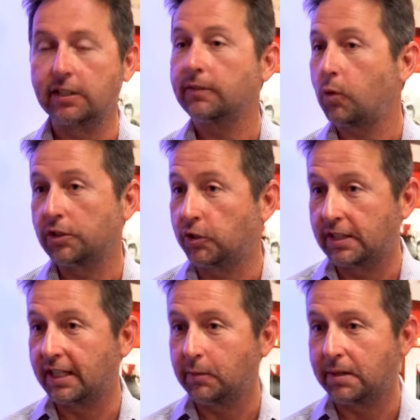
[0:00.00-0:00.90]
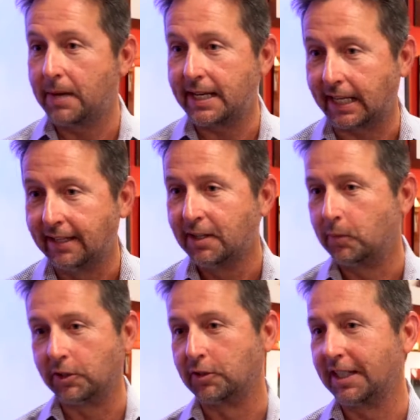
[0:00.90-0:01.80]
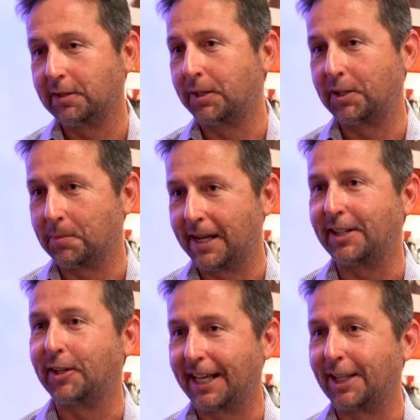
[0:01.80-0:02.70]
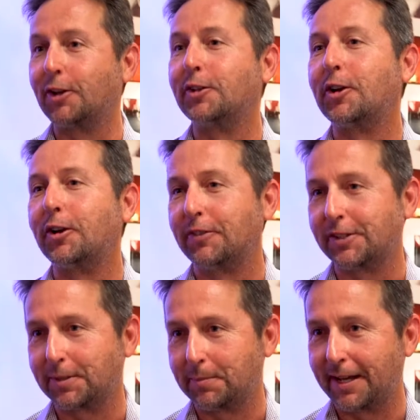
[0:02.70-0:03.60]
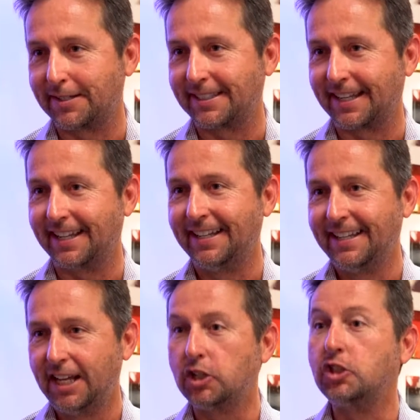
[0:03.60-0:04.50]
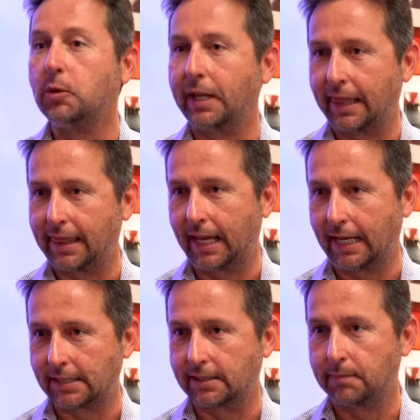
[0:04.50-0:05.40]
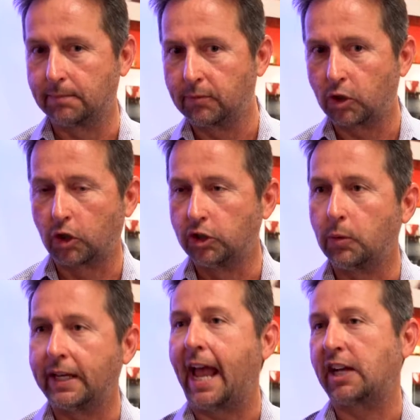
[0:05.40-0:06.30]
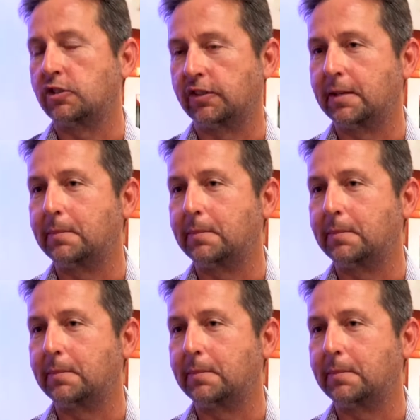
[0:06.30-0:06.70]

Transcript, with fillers: because of course you're dealing with money. When you're dealing with your money, you get a little nervous about uh, doing things and doing actions